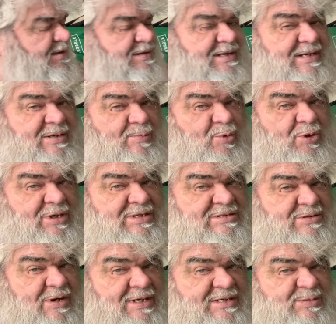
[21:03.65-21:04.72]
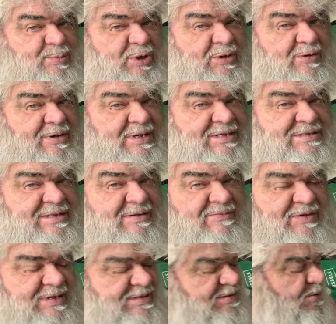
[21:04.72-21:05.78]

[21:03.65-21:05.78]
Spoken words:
then the book is not as pure and as lovely as